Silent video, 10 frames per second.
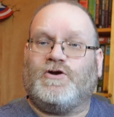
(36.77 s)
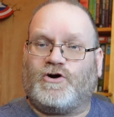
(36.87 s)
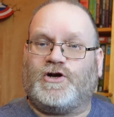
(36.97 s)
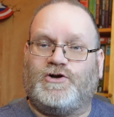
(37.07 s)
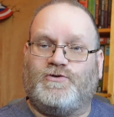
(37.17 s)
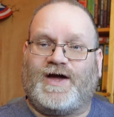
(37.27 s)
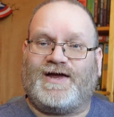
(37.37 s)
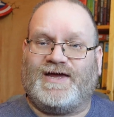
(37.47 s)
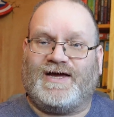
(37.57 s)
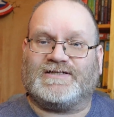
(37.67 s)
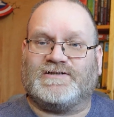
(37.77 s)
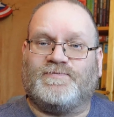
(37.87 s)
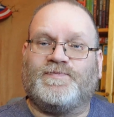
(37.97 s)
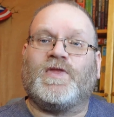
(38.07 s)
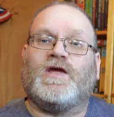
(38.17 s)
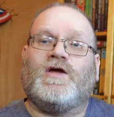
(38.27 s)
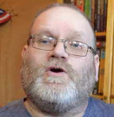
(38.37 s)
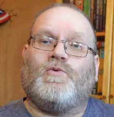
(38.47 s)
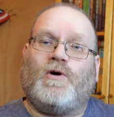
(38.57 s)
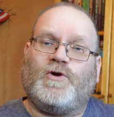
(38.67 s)
Not going to do that yet.
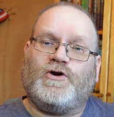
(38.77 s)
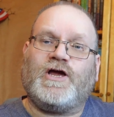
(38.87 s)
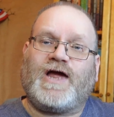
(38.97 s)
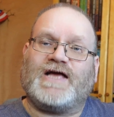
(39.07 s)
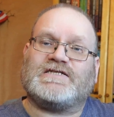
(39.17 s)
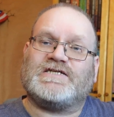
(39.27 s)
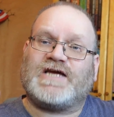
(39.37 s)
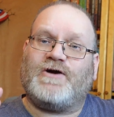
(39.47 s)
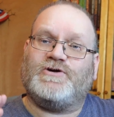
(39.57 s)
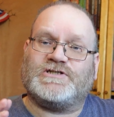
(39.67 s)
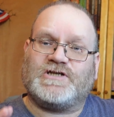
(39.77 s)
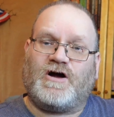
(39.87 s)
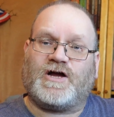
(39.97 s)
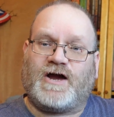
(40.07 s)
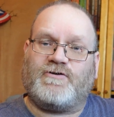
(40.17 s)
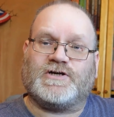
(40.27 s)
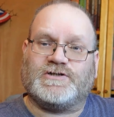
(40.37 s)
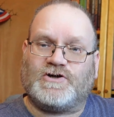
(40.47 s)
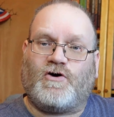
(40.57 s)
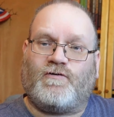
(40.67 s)
What I'm looking at is how you start
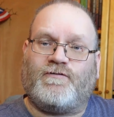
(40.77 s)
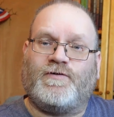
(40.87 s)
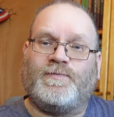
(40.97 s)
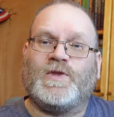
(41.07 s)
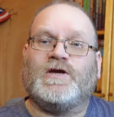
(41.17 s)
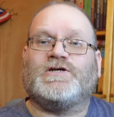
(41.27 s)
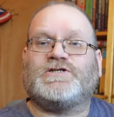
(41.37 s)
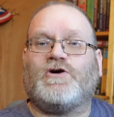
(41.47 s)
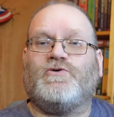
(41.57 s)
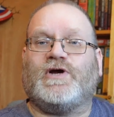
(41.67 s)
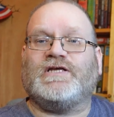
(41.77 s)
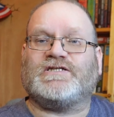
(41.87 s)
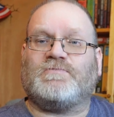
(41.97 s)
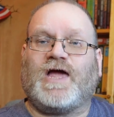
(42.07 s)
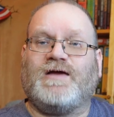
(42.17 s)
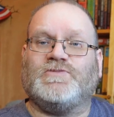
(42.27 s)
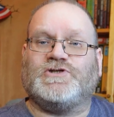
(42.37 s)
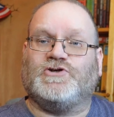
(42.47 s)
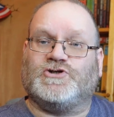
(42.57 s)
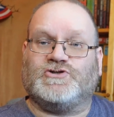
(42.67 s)
characters off. So in some
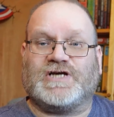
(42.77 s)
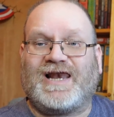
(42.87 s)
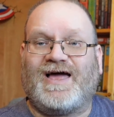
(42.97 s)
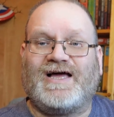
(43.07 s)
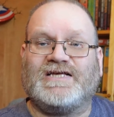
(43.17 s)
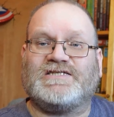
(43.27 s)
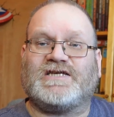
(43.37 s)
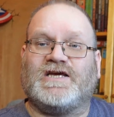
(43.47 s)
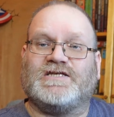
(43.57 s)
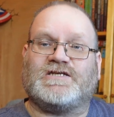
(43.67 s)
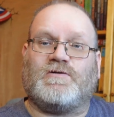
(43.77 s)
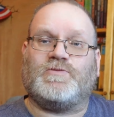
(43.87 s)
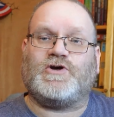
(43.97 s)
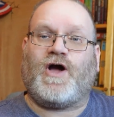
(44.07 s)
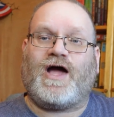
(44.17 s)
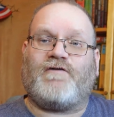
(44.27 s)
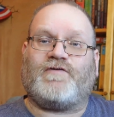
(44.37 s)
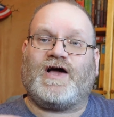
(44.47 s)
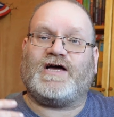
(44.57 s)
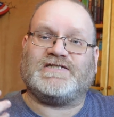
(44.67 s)
games you choose a class, in some you
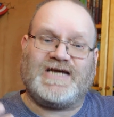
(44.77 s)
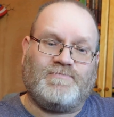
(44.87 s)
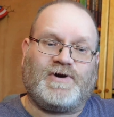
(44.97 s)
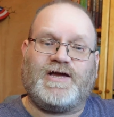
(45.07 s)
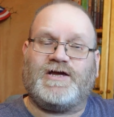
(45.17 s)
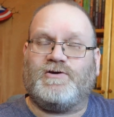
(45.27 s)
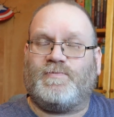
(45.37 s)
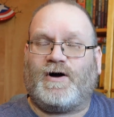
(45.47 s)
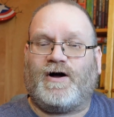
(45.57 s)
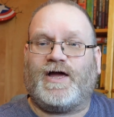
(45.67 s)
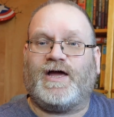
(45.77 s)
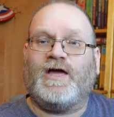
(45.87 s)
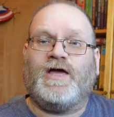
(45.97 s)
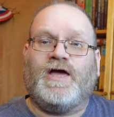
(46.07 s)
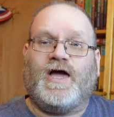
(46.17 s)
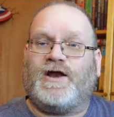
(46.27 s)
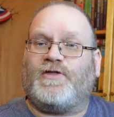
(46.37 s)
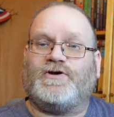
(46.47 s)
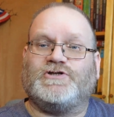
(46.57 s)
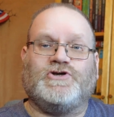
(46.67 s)
have a template you buy, in
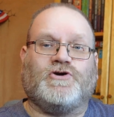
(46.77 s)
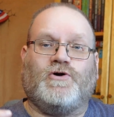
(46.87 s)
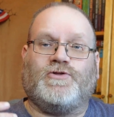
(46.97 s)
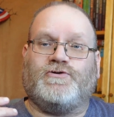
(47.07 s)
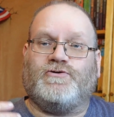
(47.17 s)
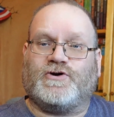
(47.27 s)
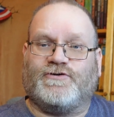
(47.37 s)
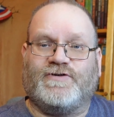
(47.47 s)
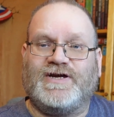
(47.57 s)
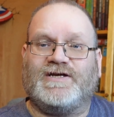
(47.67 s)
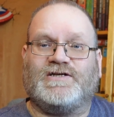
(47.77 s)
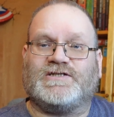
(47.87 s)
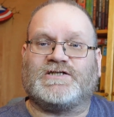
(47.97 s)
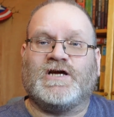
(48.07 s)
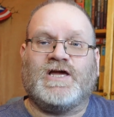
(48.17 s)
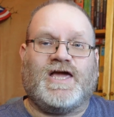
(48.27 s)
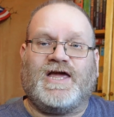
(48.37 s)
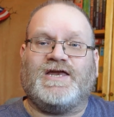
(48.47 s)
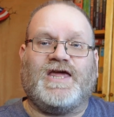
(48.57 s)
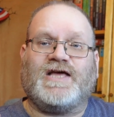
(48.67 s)
others you go through careers,
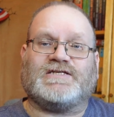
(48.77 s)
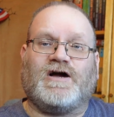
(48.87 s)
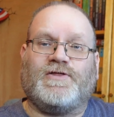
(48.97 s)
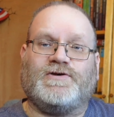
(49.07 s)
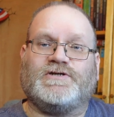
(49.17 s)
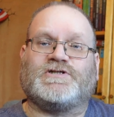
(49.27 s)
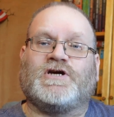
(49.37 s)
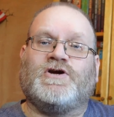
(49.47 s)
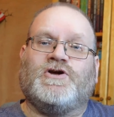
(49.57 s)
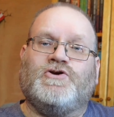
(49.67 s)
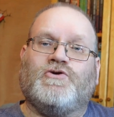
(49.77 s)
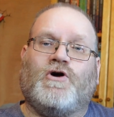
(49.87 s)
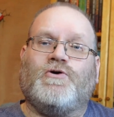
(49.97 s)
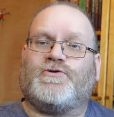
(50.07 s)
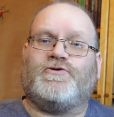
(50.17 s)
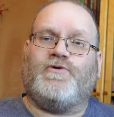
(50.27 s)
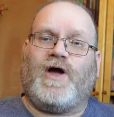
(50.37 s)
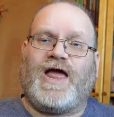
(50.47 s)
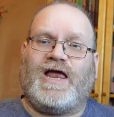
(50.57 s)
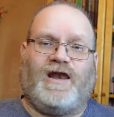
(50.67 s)
in yet others you go
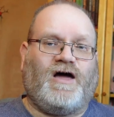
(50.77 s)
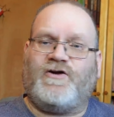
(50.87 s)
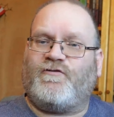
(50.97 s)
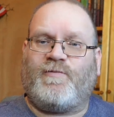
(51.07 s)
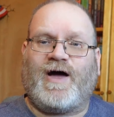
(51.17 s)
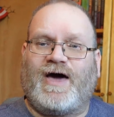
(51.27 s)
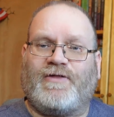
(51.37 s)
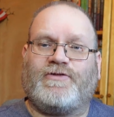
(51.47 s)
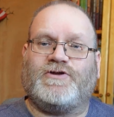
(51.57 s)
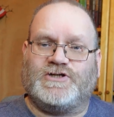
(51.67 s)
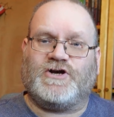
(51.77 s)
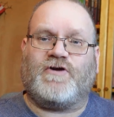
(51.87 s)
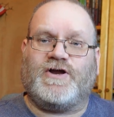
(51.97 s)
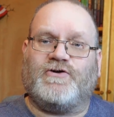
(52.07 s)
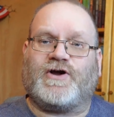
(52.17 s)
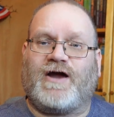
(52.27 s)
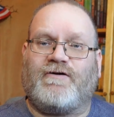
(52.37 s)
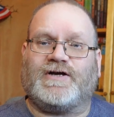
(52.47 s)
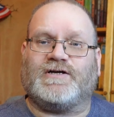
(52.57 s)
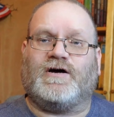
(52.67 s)
through a life path to generate your
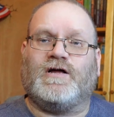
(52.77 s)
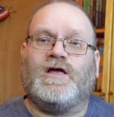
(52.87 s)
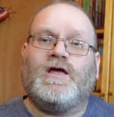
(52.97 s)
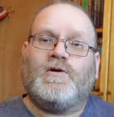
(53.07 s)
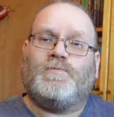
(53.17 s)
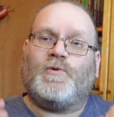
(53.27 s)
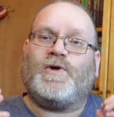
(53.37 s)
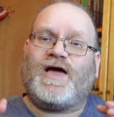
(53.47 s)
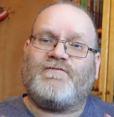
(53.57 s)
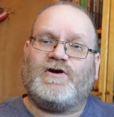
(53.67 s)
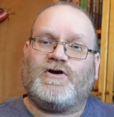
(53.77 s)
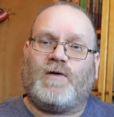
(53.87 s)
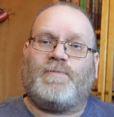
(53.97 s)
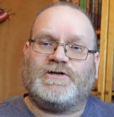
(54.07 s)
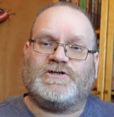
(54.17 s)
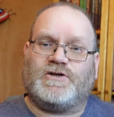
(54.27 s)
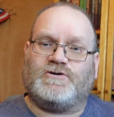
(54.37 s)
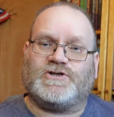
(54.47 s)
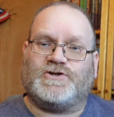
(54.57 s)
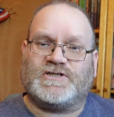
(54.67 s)
character. But we'll have a look at a bunch of
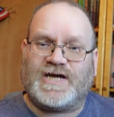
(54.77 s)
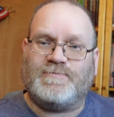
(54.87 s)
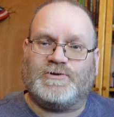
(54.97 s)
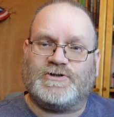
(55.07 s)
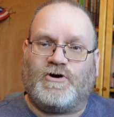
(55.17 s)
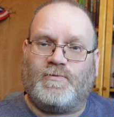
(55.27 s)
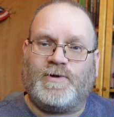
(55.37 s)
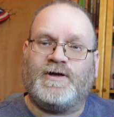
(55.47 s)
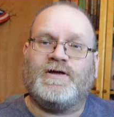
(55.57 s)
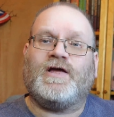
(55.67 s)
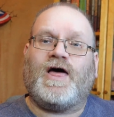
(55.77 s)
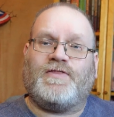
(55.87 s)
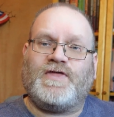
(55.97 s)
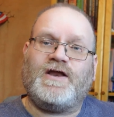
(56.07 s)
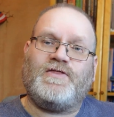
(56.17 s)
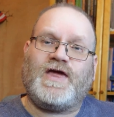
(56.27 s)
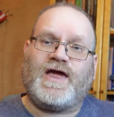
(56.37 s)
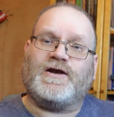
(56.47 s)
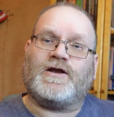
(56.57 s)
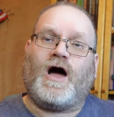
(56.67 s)
those on the tabletop, and then at the
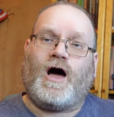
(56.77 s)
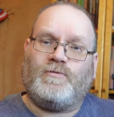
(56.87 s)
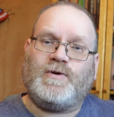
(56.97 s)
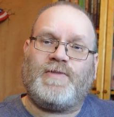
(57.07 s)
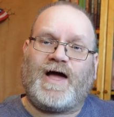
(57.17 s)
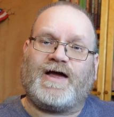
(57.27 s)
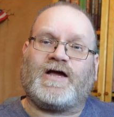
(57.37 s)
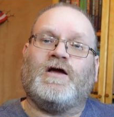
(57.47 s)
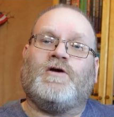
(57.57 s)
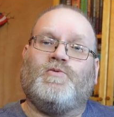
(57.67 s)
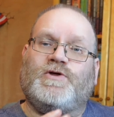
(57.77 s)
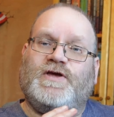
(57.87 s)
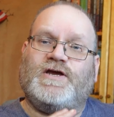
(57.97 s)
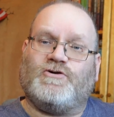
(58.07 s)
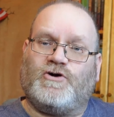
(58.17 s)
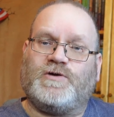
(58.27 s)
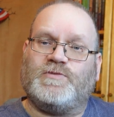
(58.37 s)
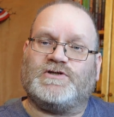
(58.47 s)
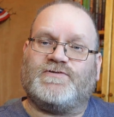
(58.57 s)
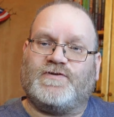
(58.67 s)
end I'll be back with the
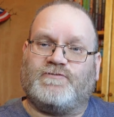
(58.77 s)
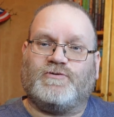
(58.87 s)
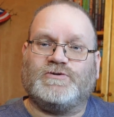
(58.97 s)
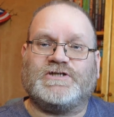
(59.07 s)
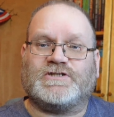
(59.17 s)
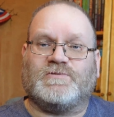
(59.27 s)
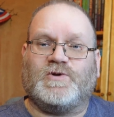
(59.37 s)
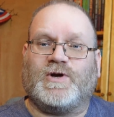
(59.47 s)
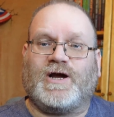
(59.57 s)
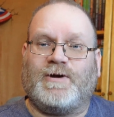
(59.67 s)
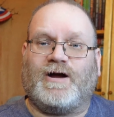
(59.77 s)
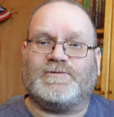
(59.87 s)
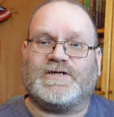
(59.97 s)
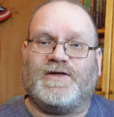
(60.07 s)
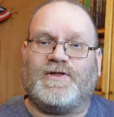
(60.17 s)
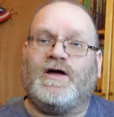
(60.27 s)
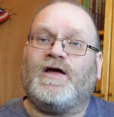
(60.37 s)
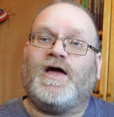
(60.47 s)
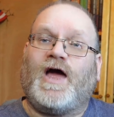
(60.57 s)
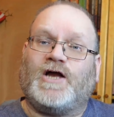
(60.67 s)
document for the rule system that we're coming up together
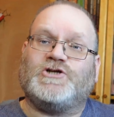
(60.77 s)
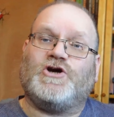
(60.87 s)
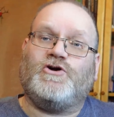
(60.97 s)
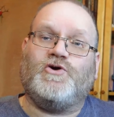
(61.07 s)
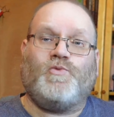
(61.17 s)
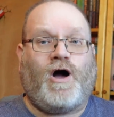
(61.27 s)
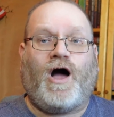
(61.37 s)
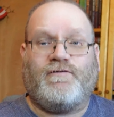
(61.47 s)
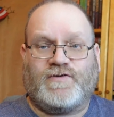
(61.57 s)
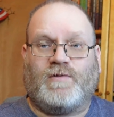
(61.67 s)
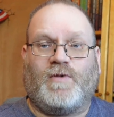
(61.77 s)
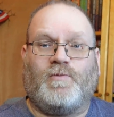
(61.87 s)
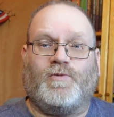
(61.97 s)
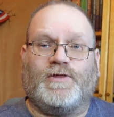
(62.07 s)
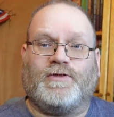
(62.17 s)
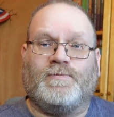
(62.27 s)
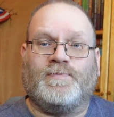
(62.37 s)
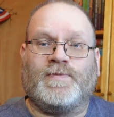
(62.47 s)
and show you what I've come up with.